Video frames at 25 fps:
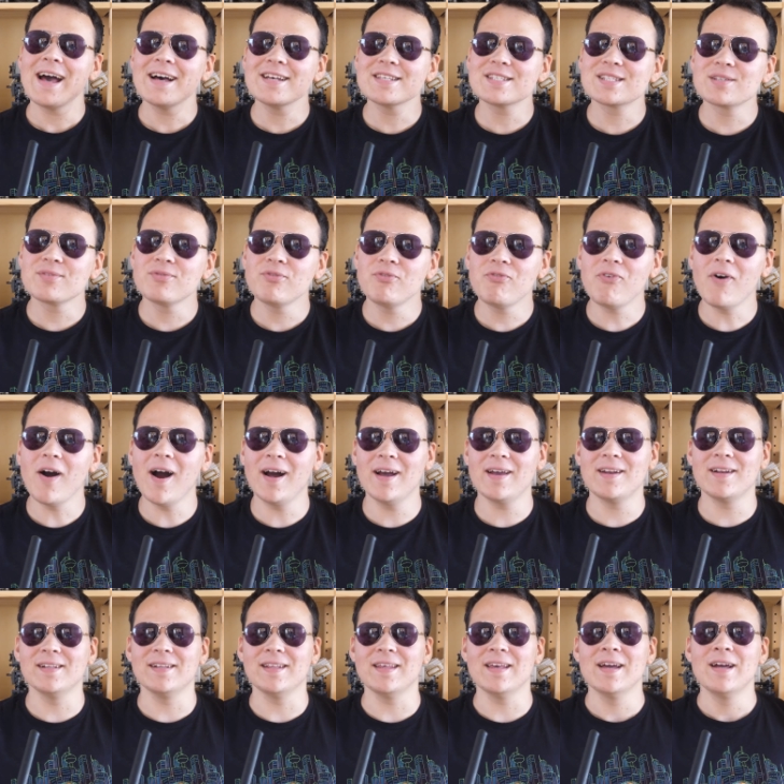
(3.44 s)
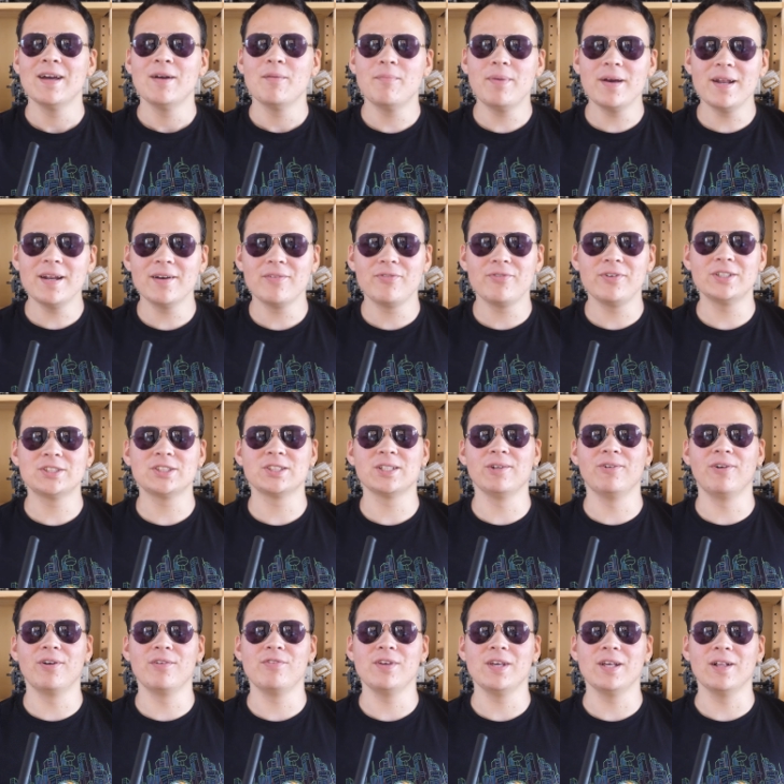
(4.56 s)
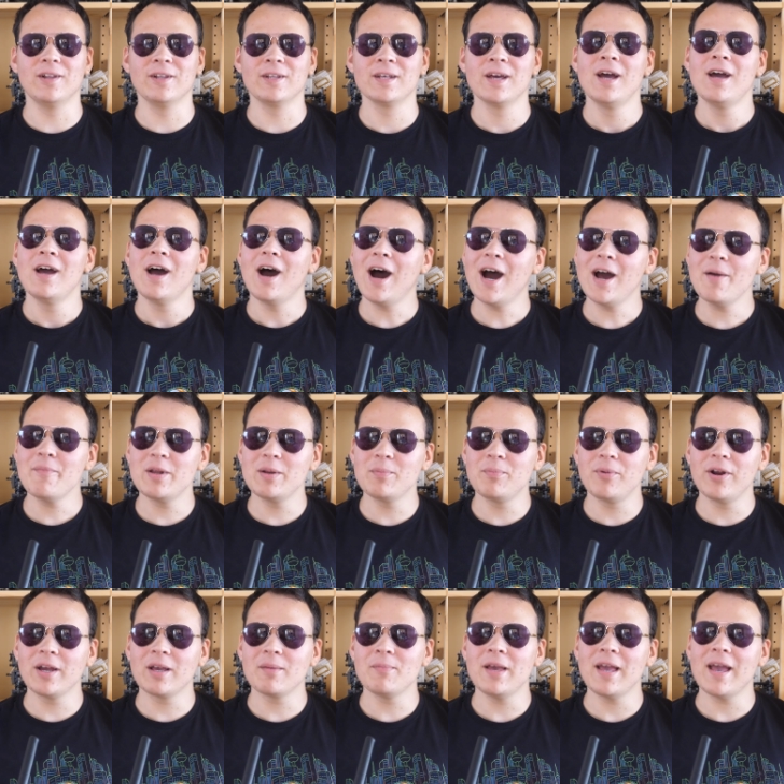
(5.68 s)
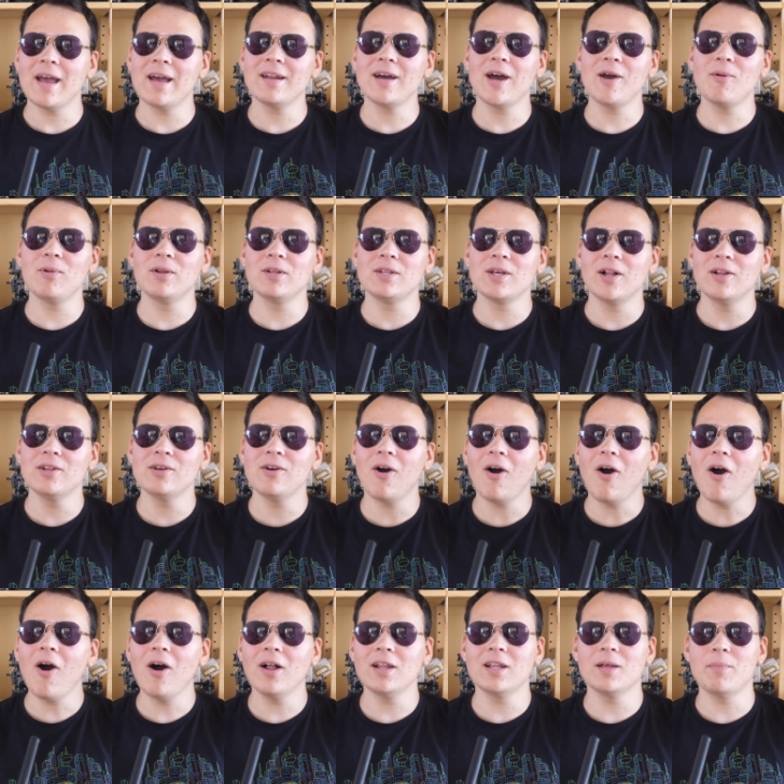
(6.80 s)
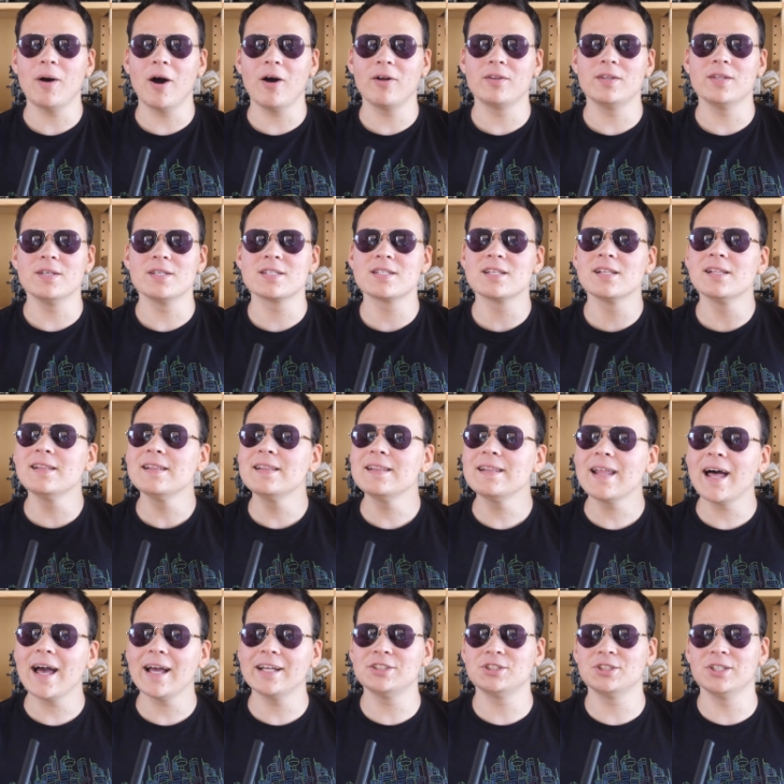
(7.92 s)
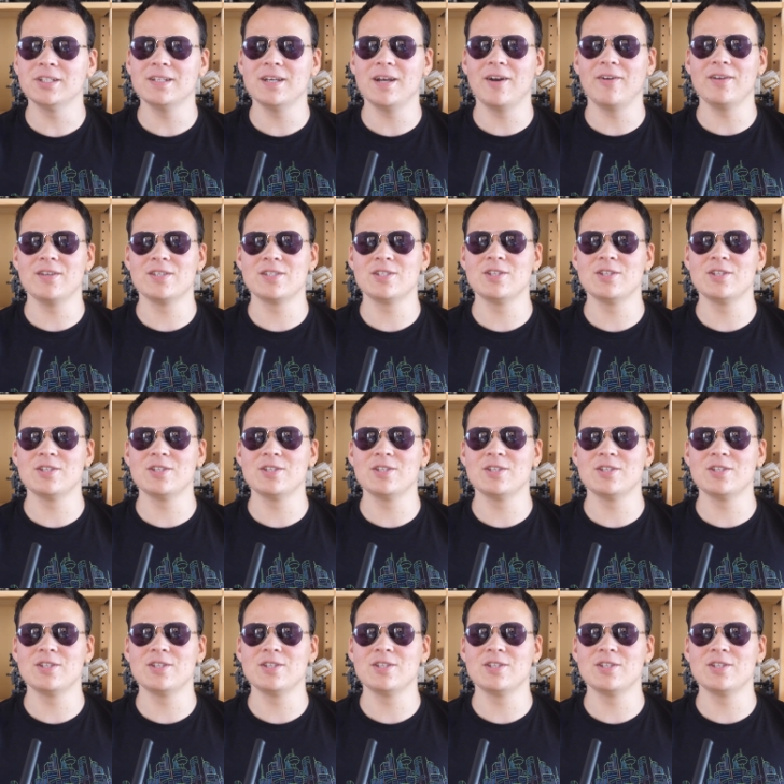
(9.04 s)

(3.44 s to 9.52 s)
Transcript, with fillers: has finally been officially revealed. I'm Unbrickme and I will tell you all about this legendary